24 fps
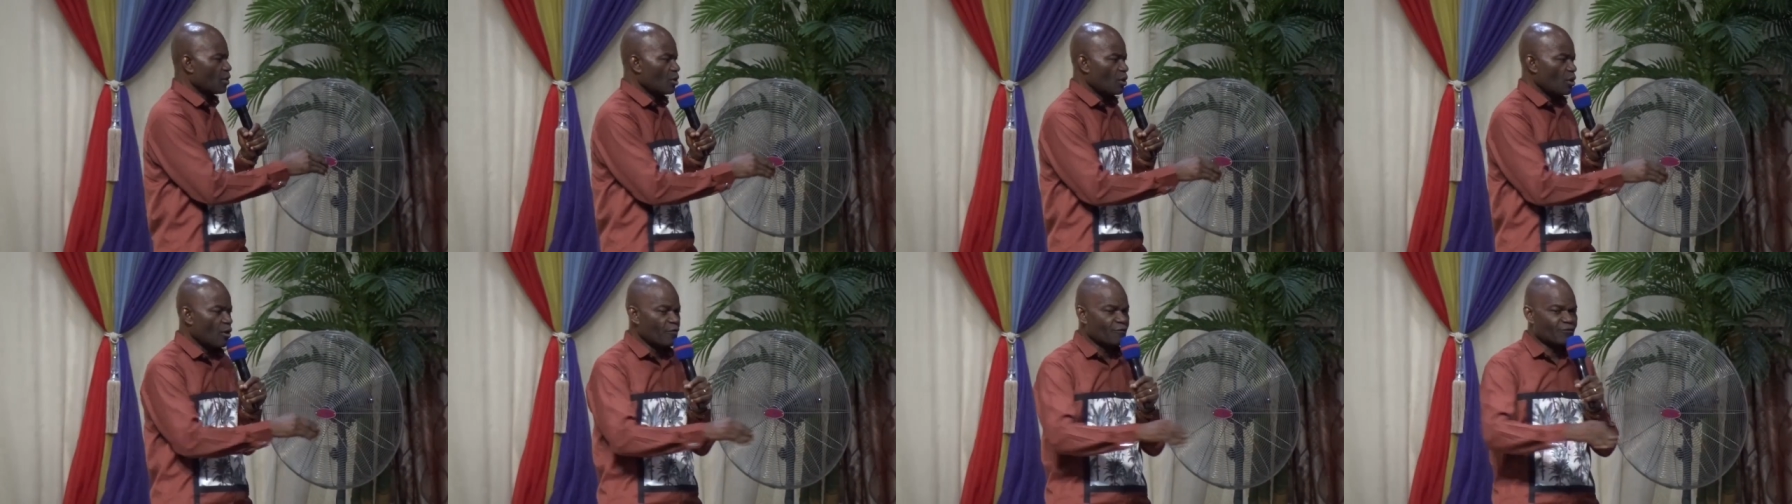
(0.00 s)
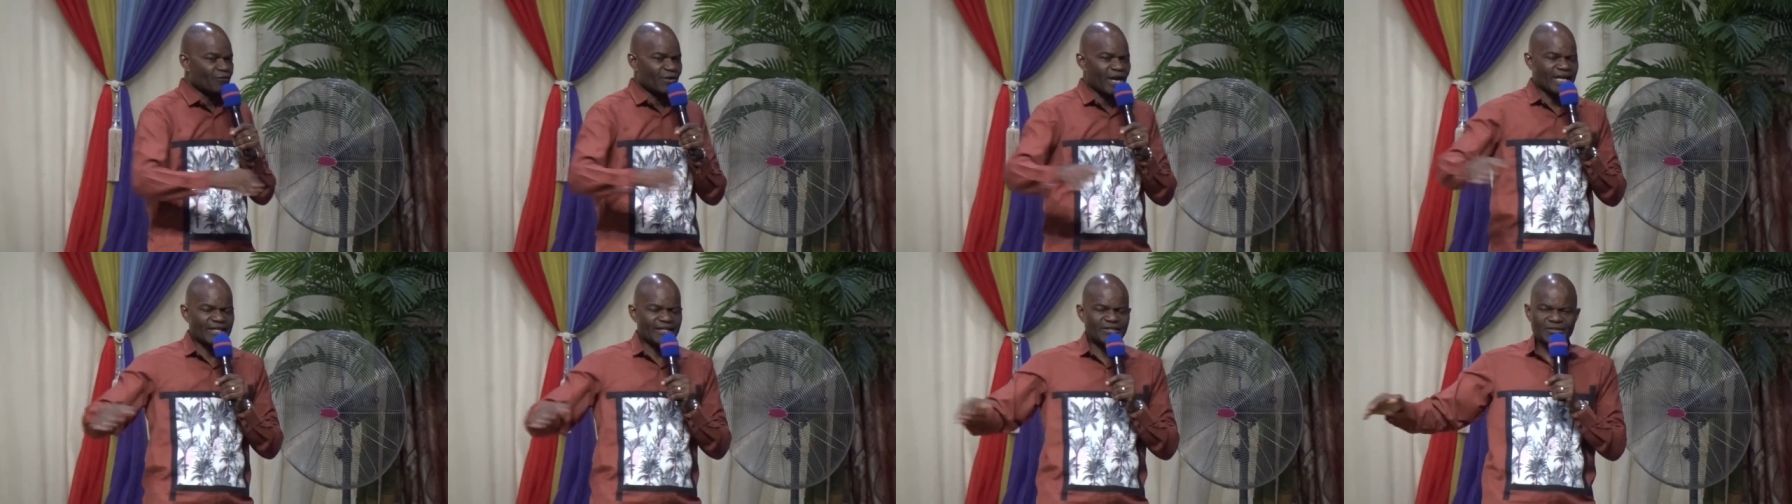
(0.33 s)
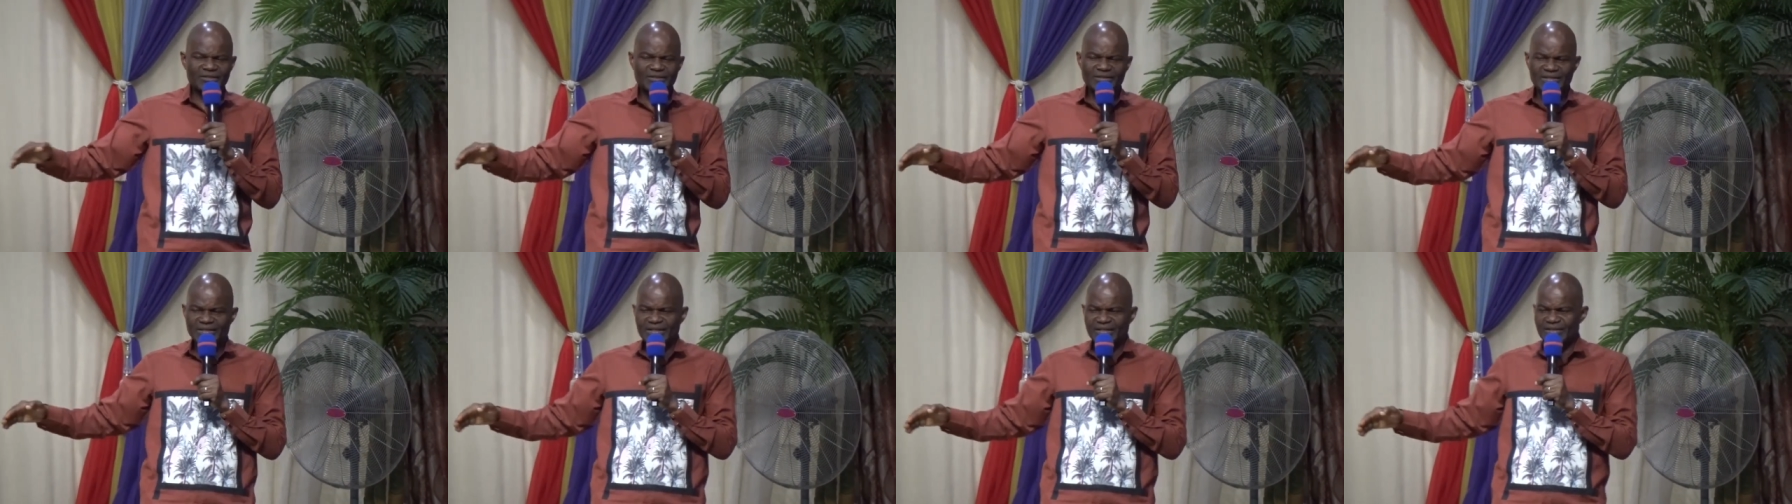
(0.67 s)
of
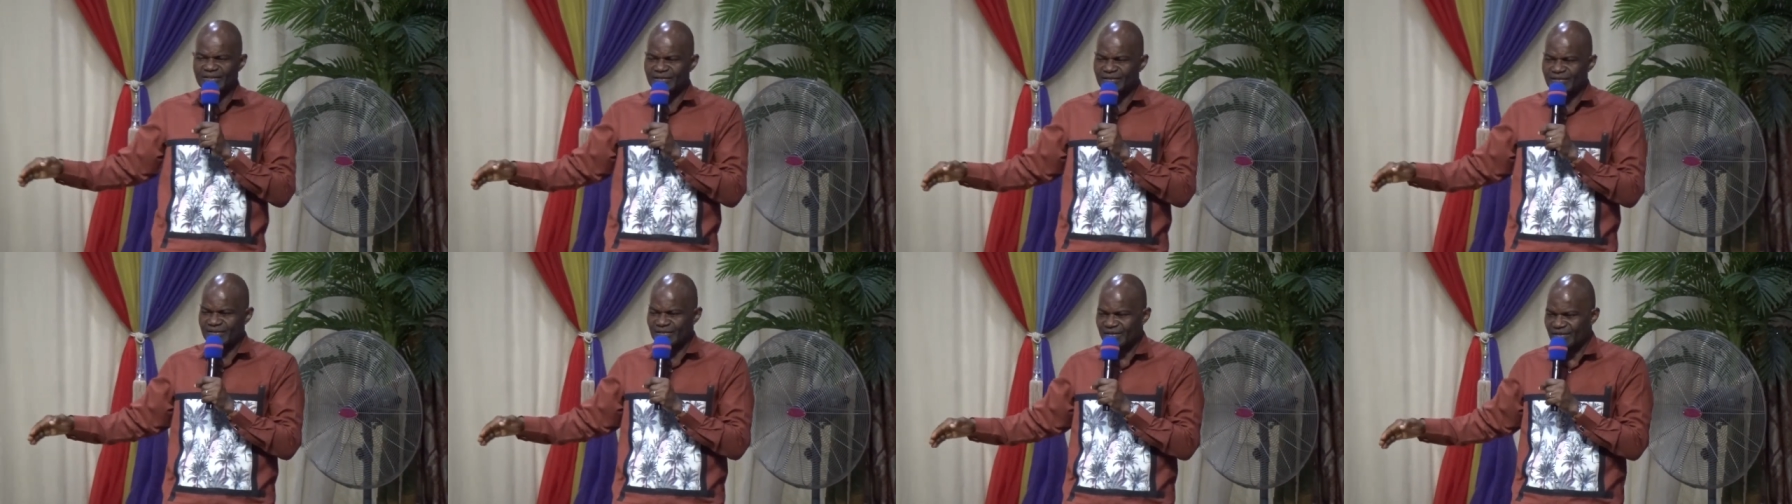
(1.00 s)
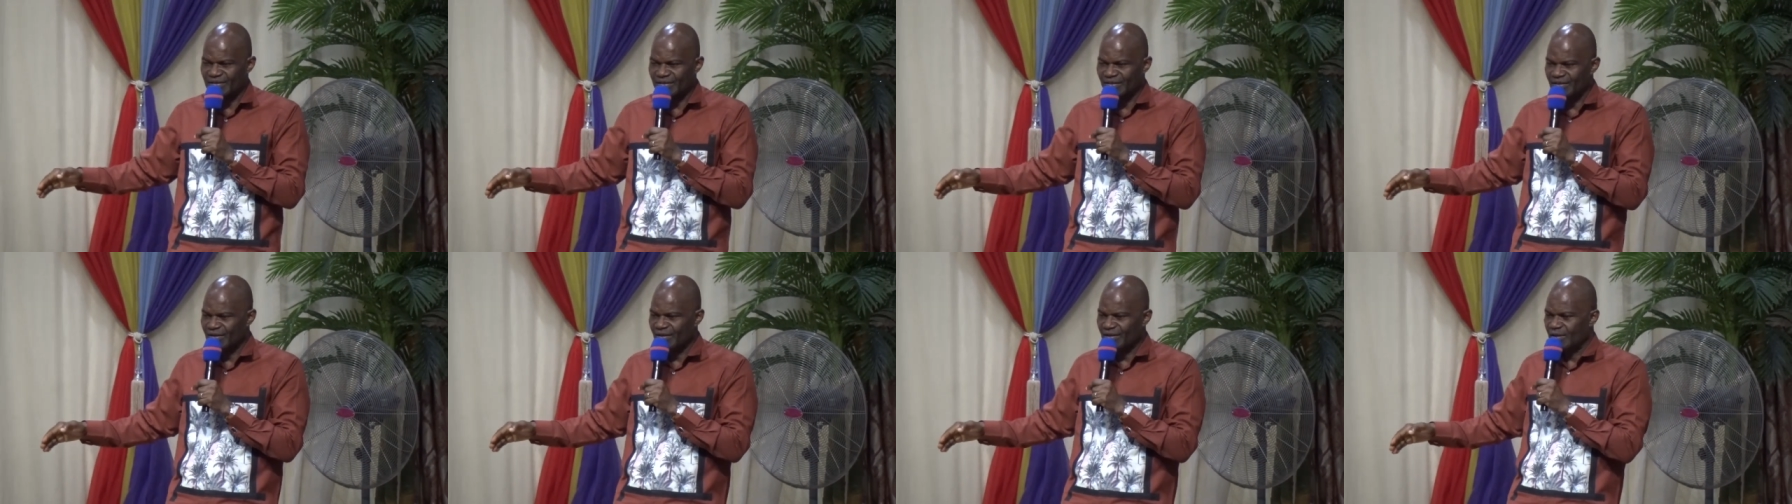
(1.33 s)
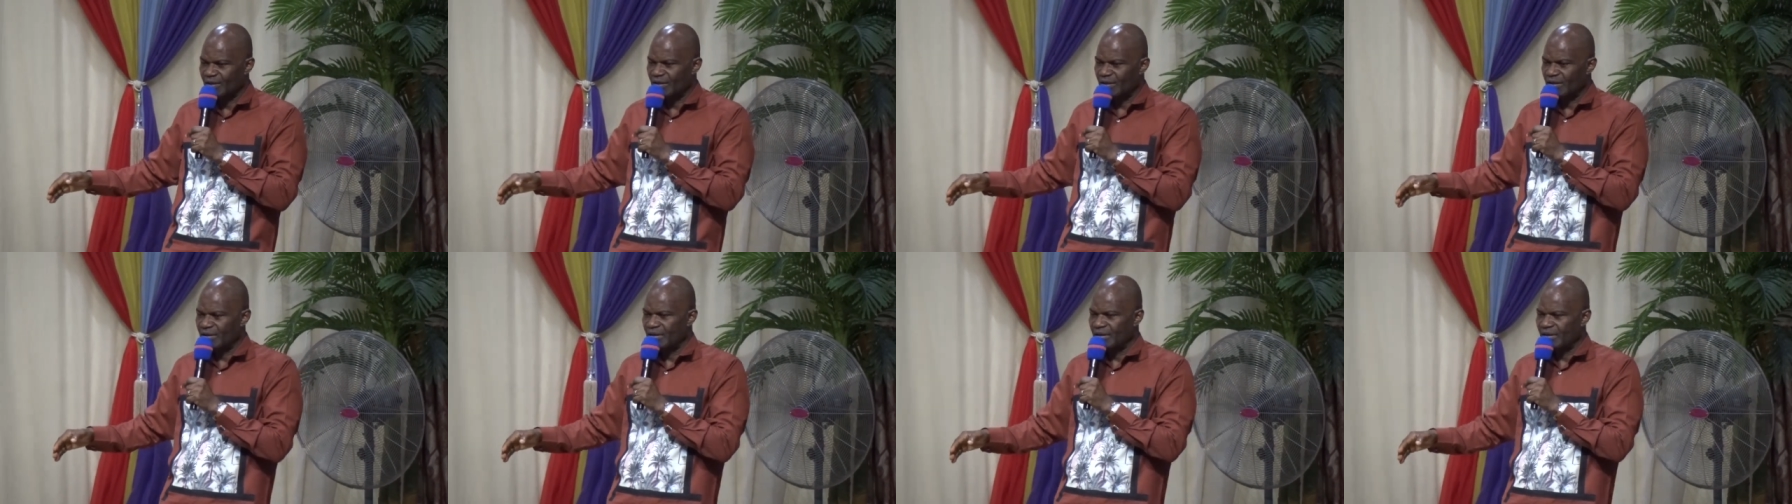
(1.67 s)
righteousness,
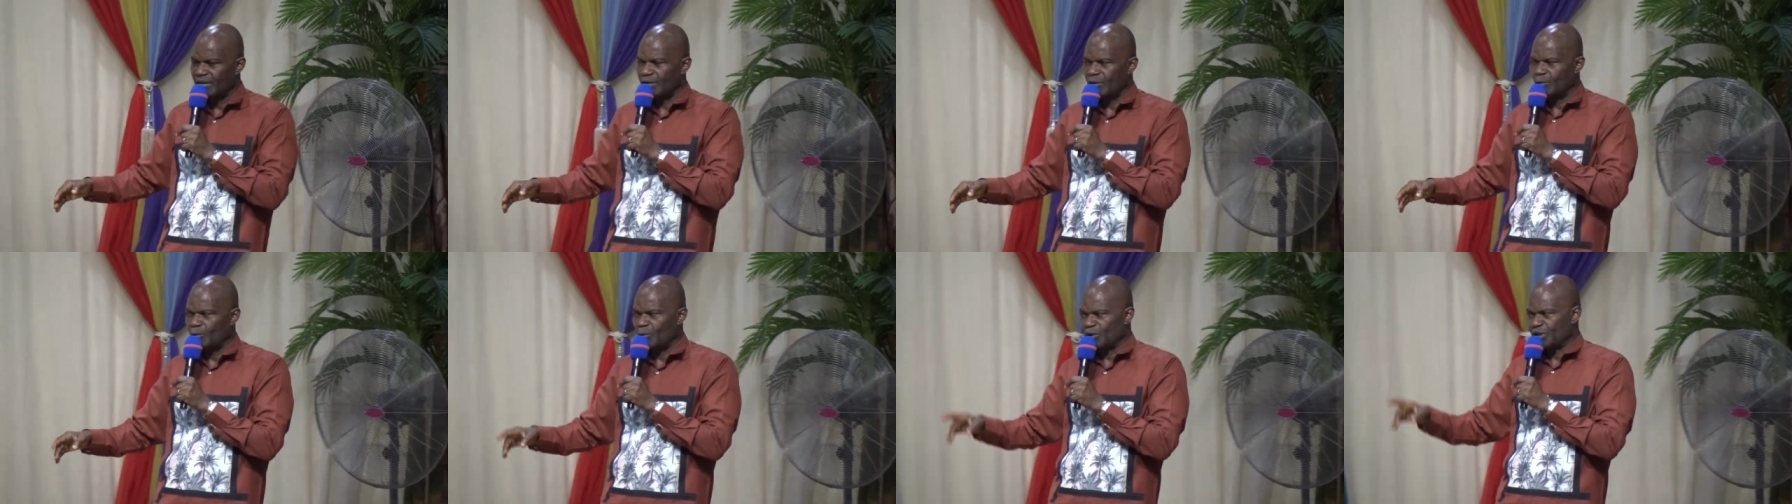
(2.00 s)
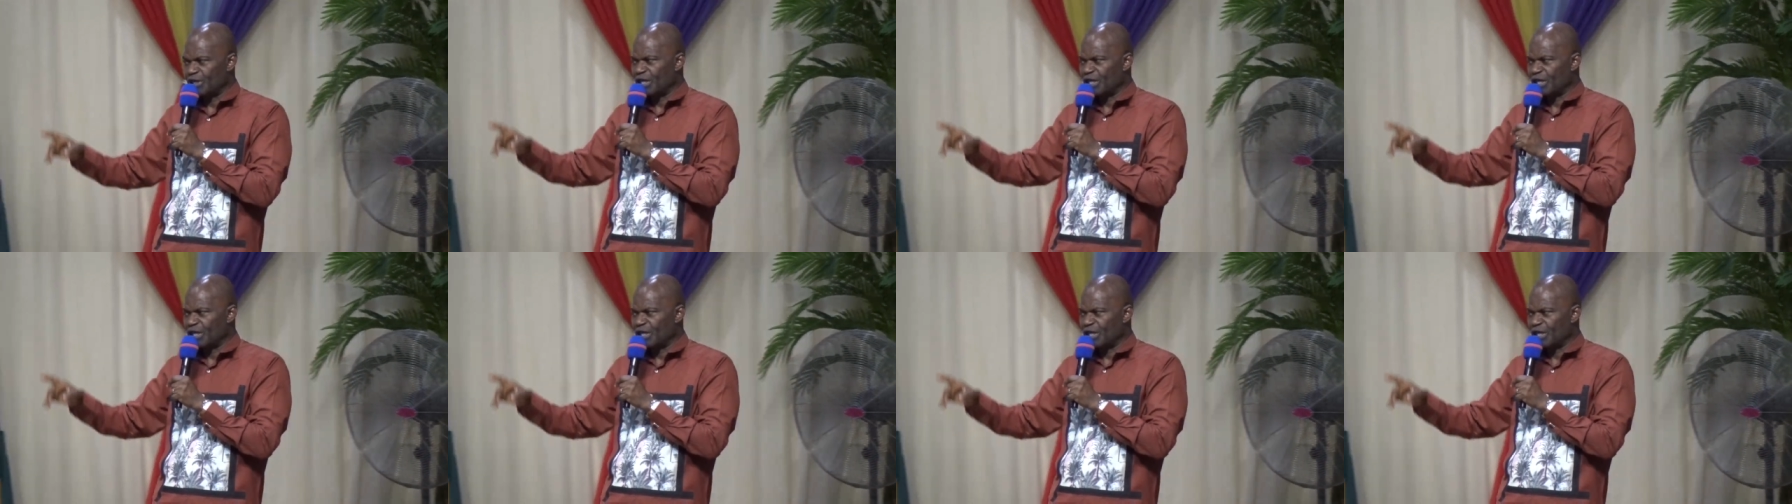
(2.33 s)
we